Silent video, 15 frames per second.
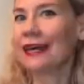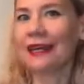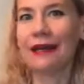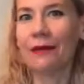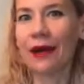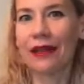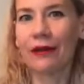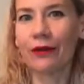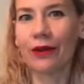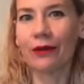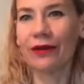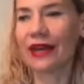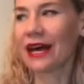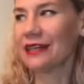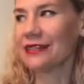Am I the only one
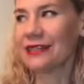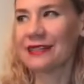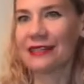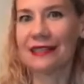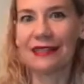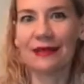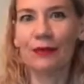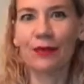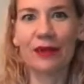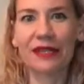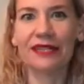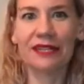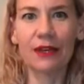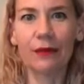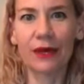that does this?
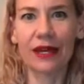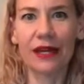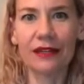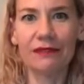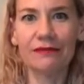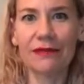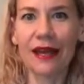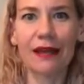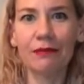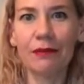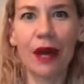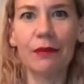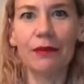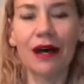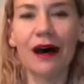Please tell me
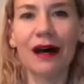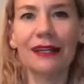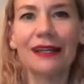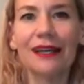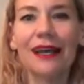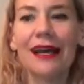I'm not.